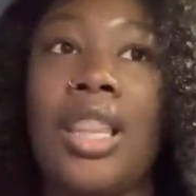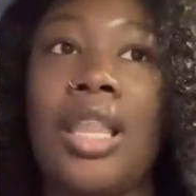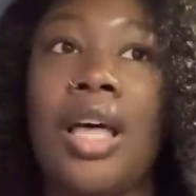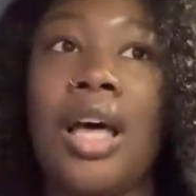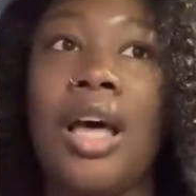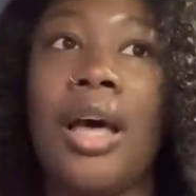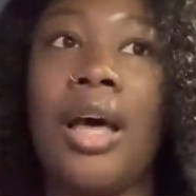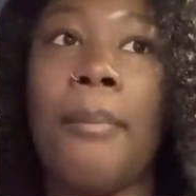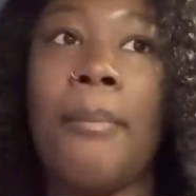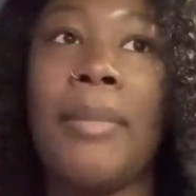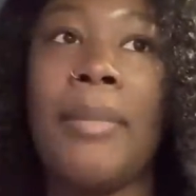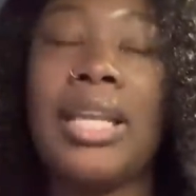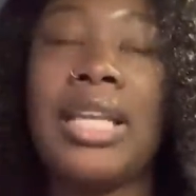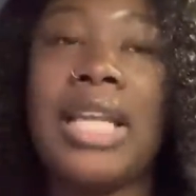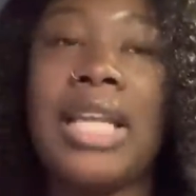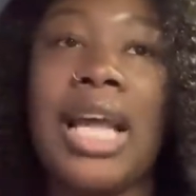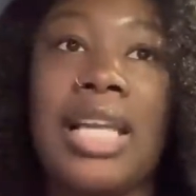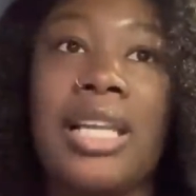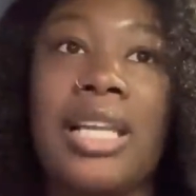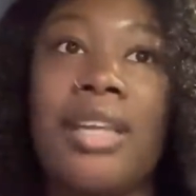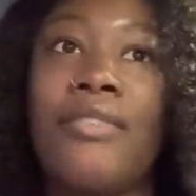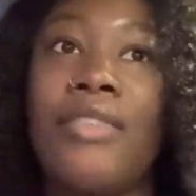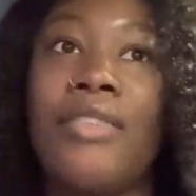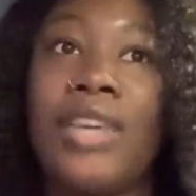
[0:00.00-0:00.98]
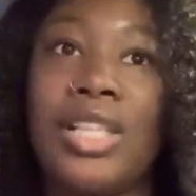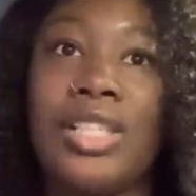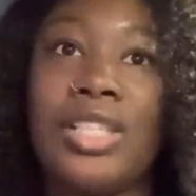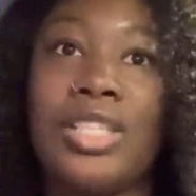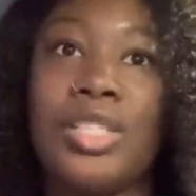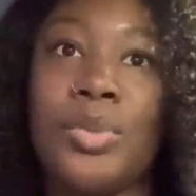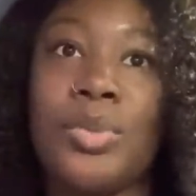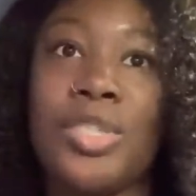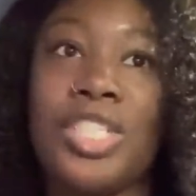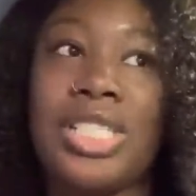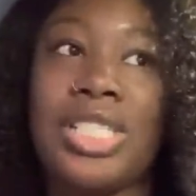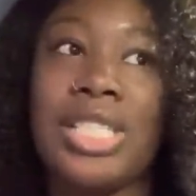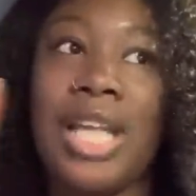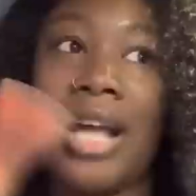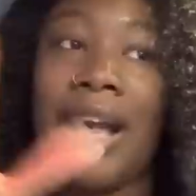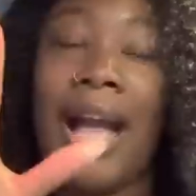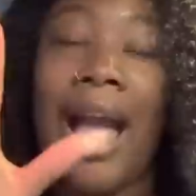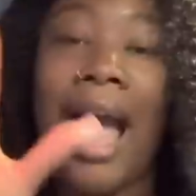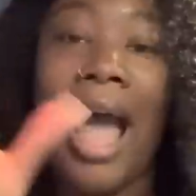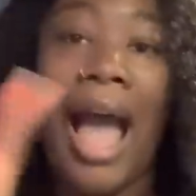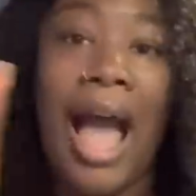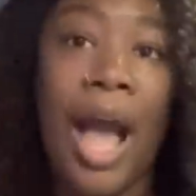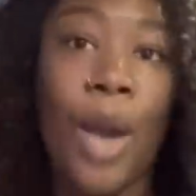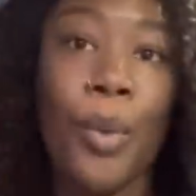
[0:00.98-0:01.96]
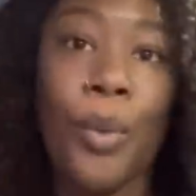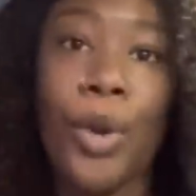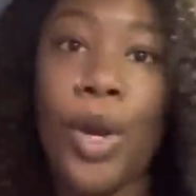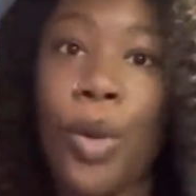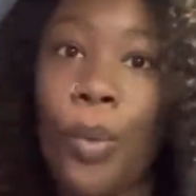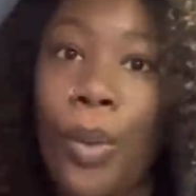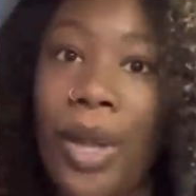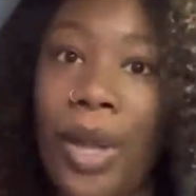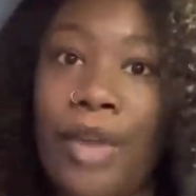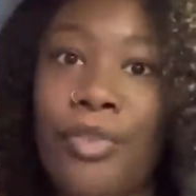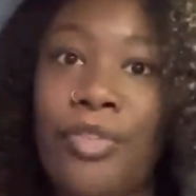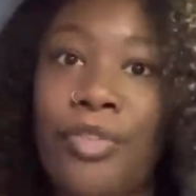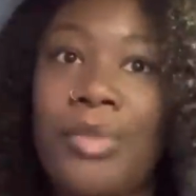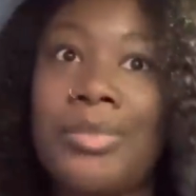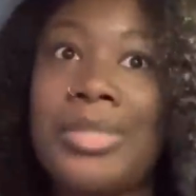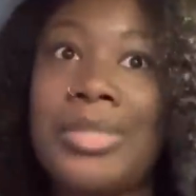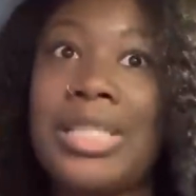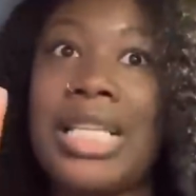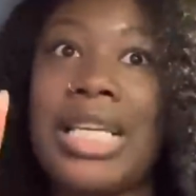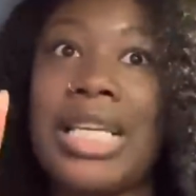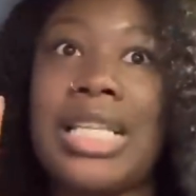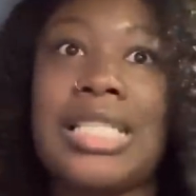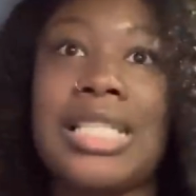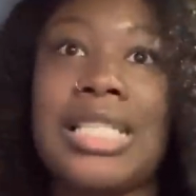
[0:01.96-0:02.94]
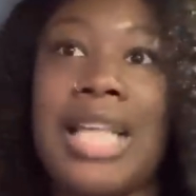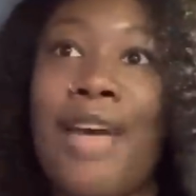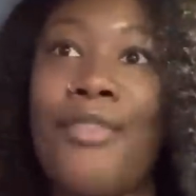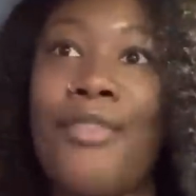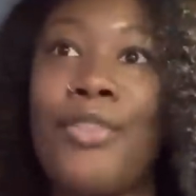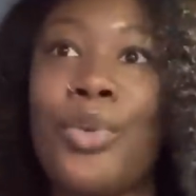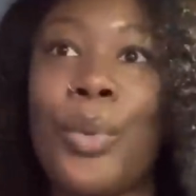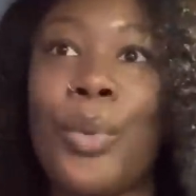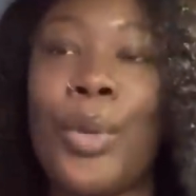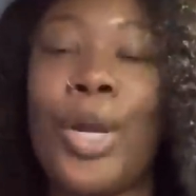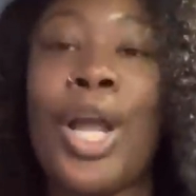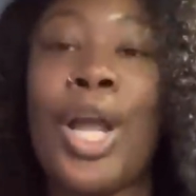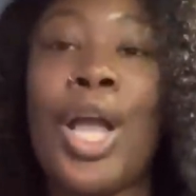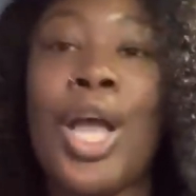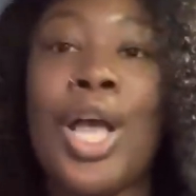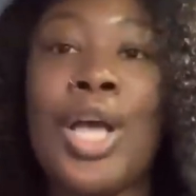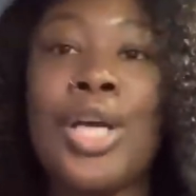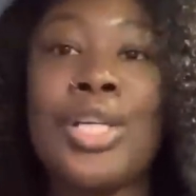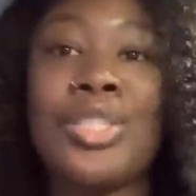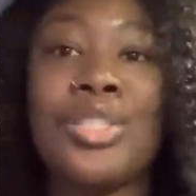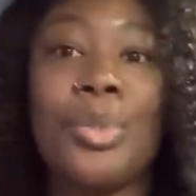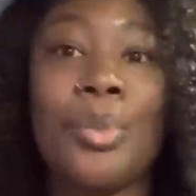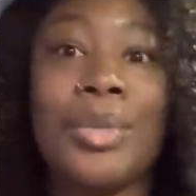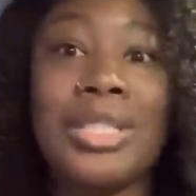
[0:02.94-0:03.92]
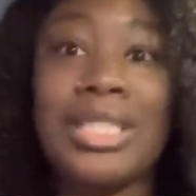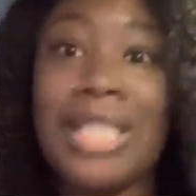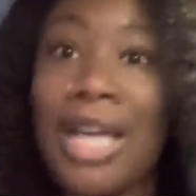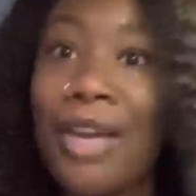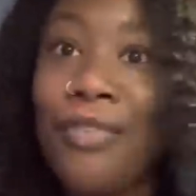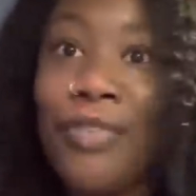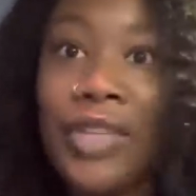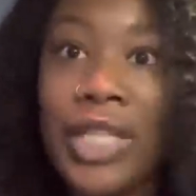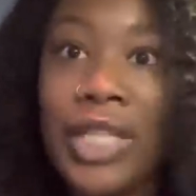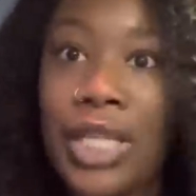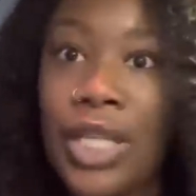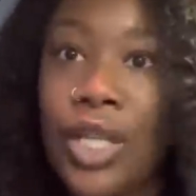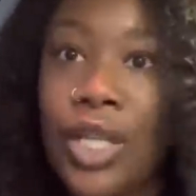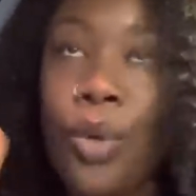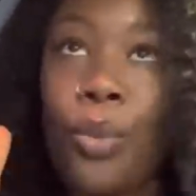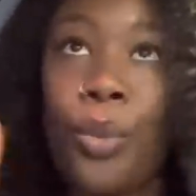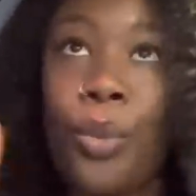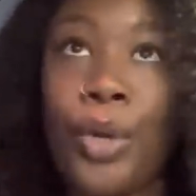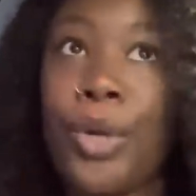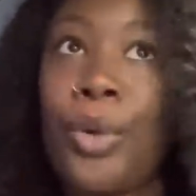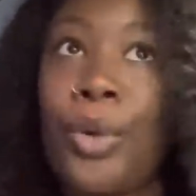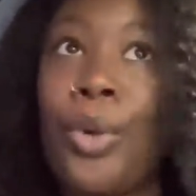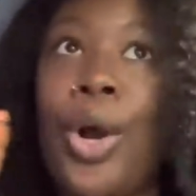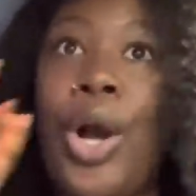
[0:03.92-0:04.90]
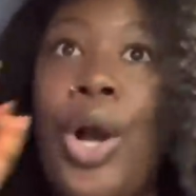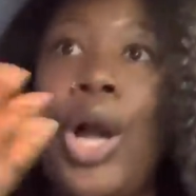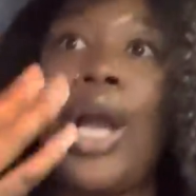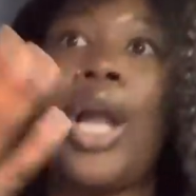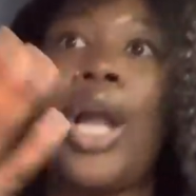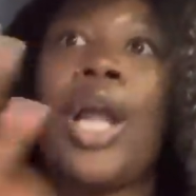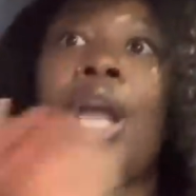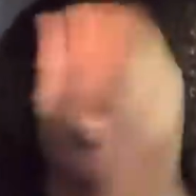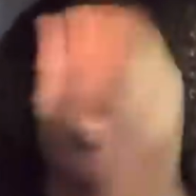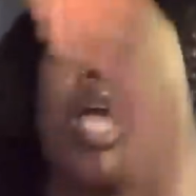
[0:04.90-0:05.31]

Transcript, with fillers: the mandela villas which is like an hour away from san salvador so we definitely need a rental car